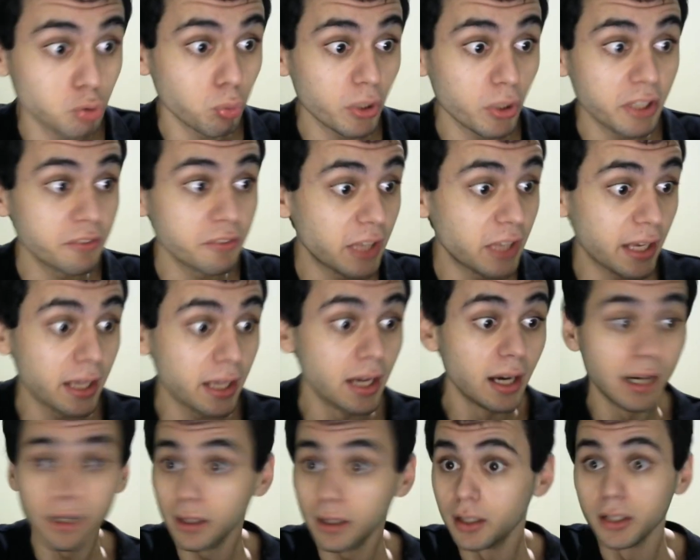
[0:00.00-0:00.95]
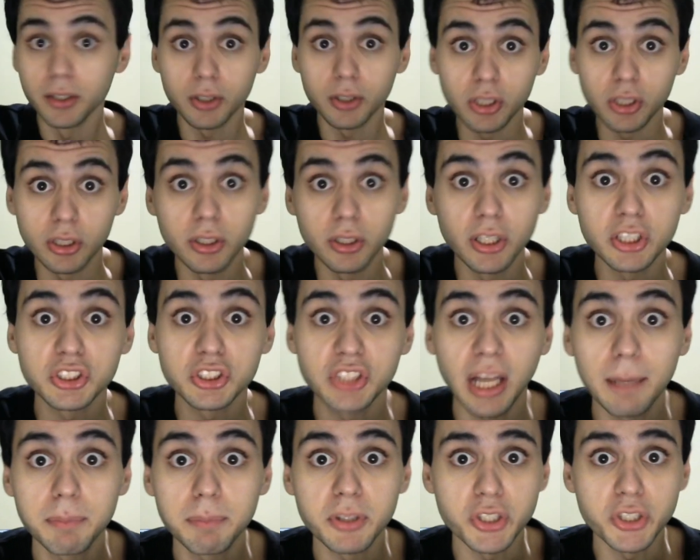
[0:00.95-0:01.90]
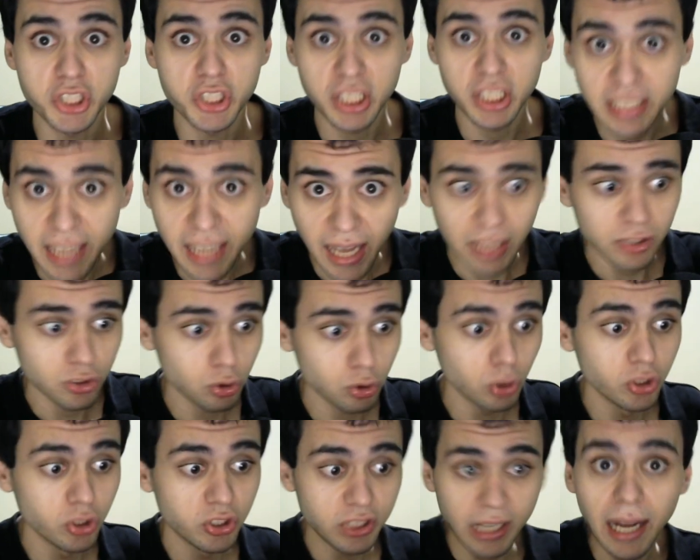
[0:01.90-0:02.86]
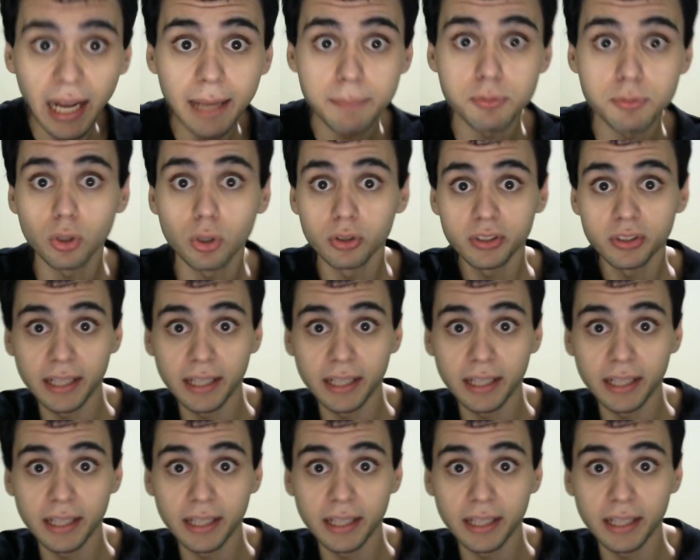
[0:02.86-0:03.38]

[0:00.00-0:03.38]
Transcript: What if they uh, establish clans and tribes on